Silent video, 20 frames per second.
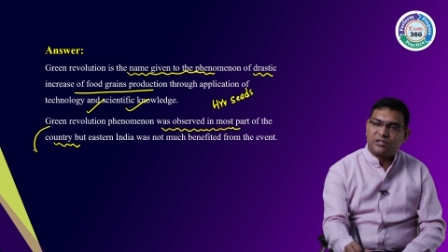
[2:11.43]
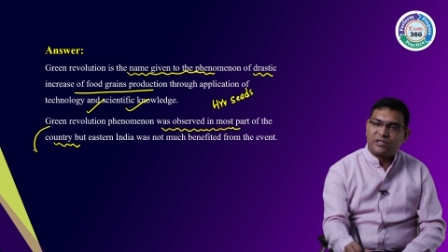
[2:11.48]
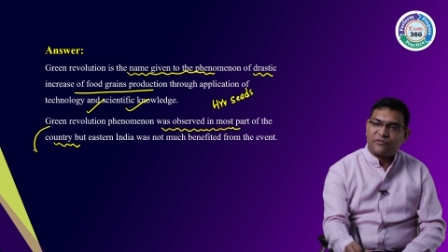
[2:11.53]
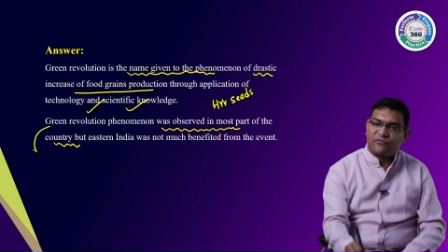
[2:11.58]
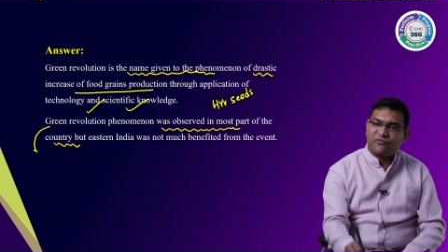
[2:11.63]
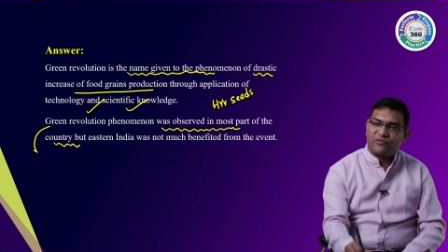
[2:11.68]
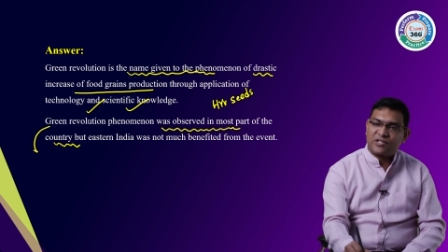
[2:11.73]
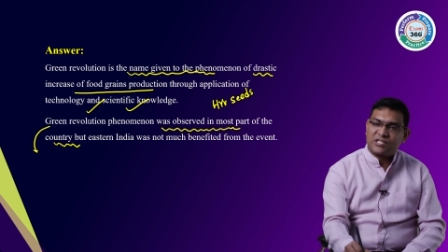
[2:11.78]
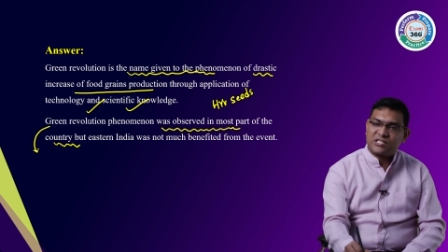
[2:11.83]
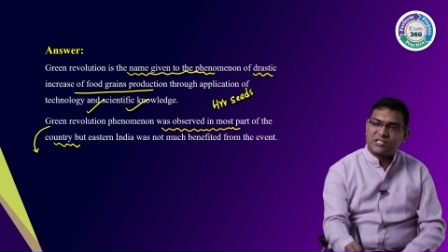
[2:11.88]
the
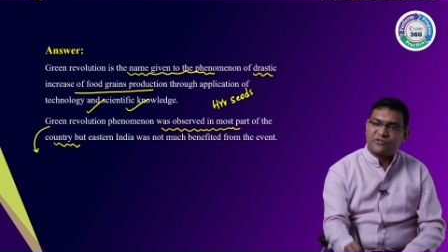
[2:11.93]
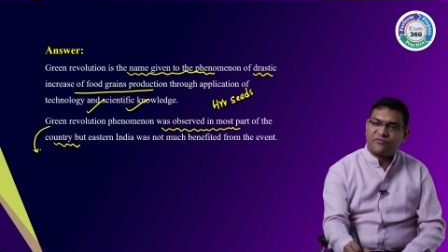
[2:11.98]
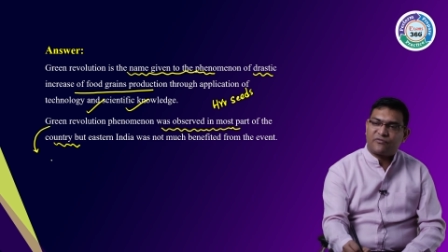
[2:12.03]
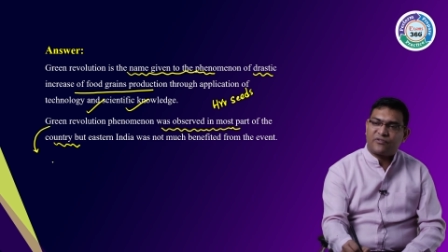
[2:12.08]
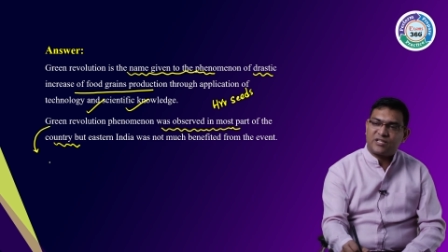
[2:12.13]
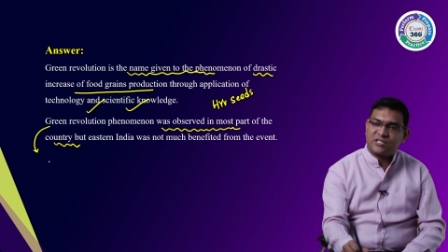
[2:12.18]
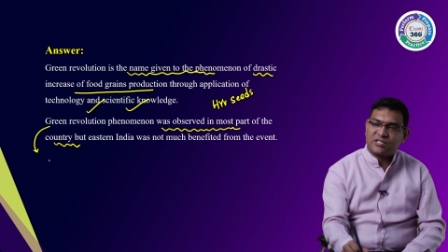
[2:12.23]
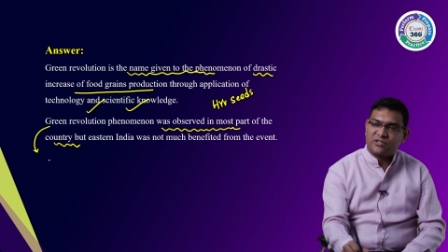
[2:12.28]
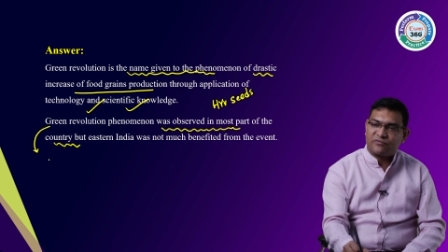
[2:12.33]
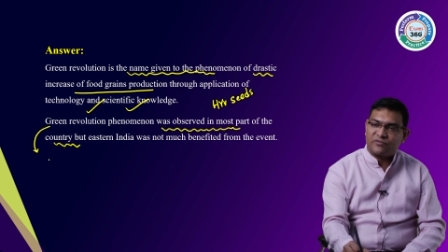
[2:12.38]
first
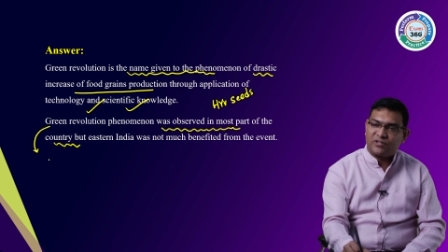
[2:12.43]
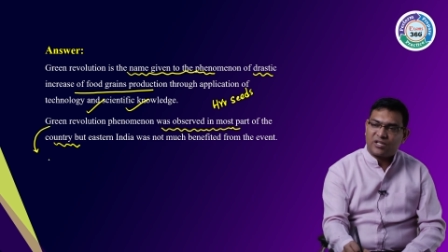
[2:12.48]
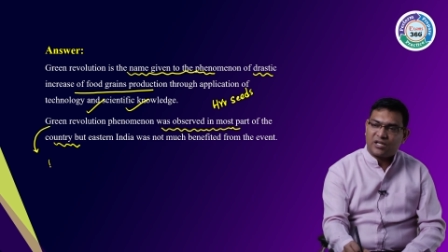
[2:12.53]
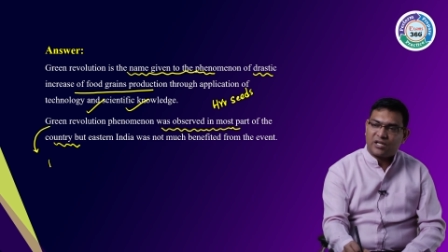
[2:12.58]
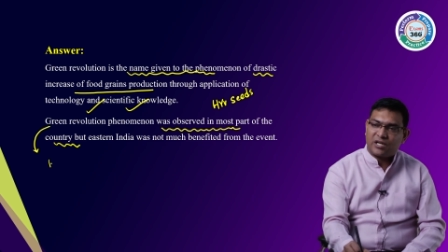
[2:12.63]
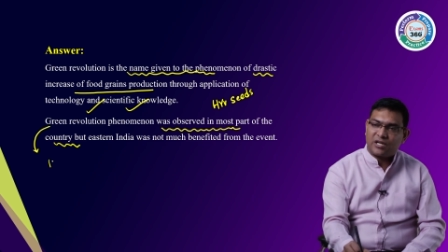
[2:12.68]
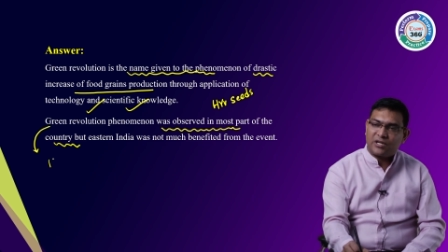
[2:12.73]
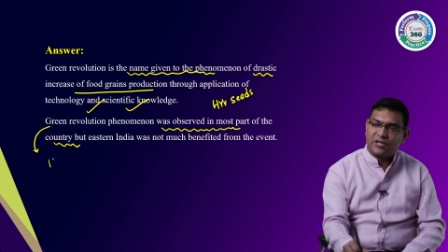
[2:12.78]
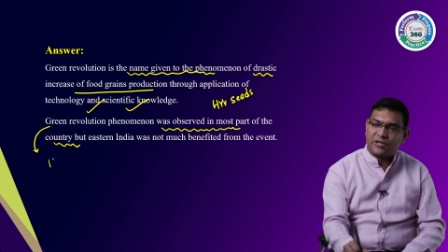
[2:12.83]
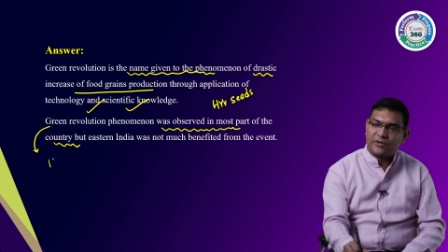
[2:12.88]
phase of the
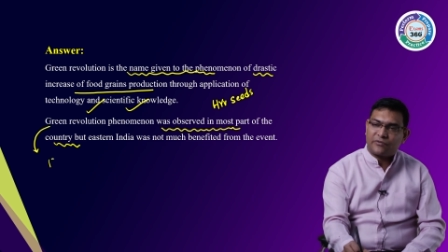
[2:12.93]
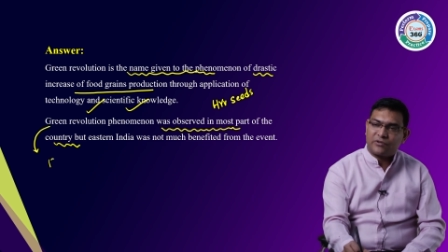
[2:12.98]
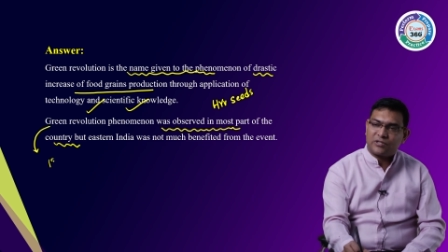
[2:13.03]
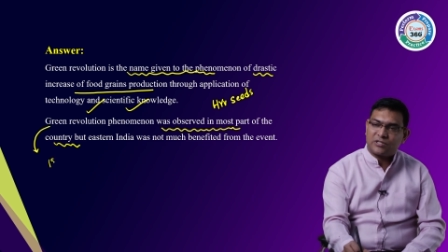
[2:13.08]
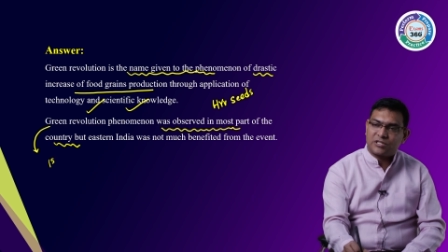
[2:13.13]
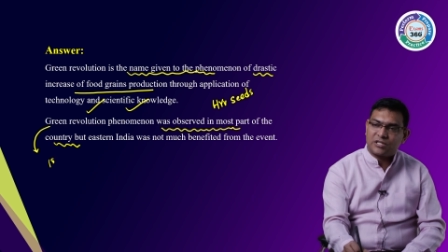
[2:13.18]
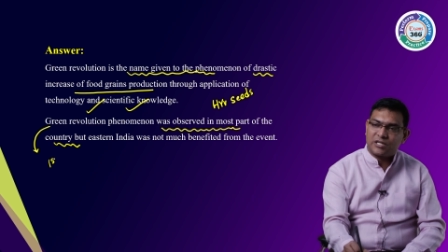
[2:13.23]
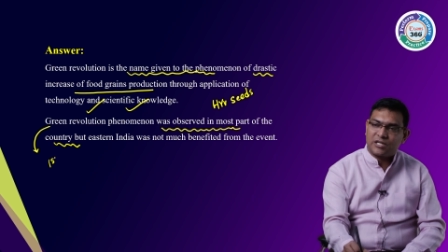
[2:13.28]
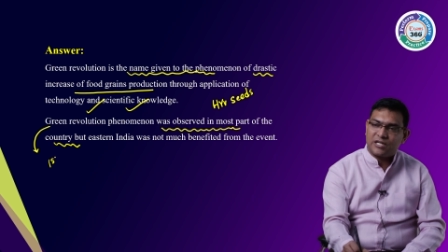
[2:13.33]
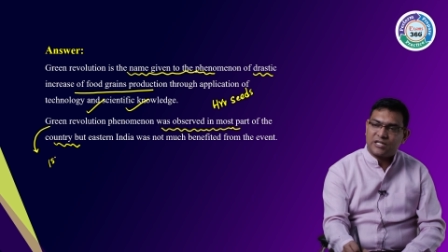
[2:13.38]
Green
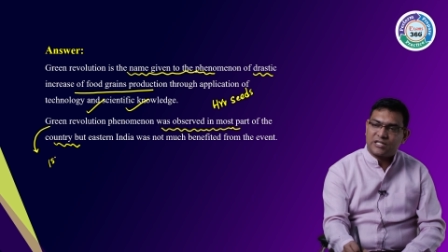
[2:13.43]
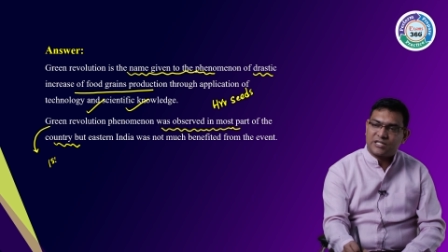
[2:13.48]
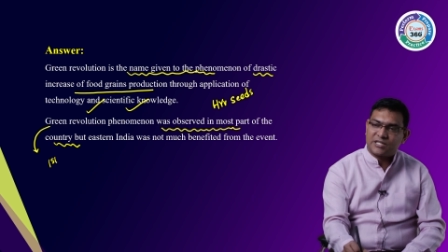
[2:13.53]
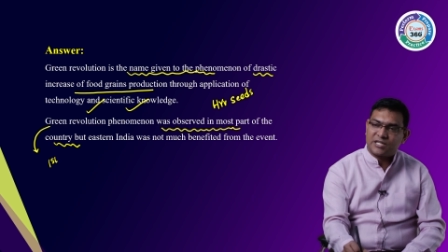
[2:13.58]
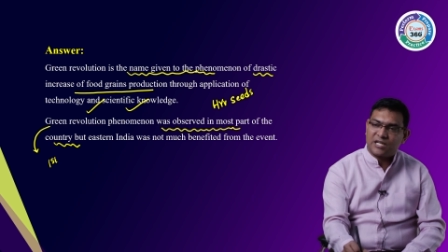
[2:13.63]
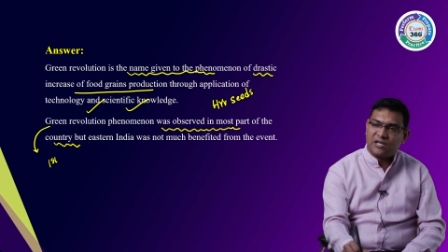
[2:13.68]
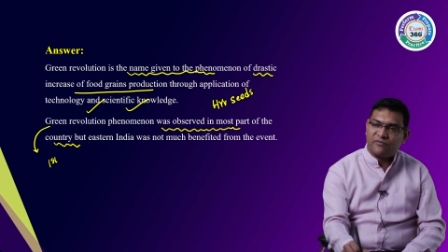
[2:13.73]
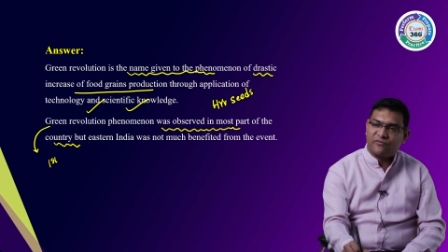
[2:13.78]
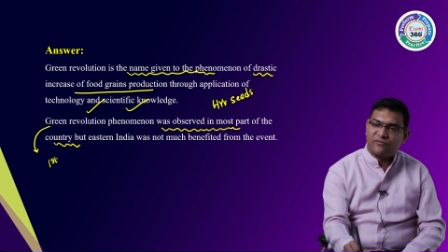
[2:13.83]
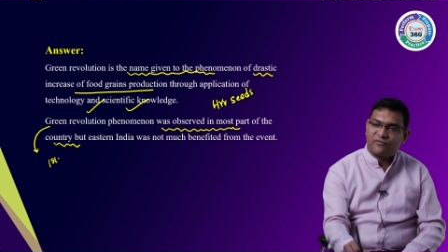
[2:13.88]
Revolution
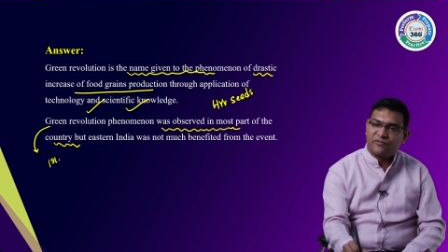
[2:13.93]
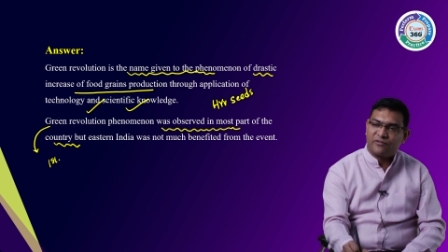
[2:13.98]
itself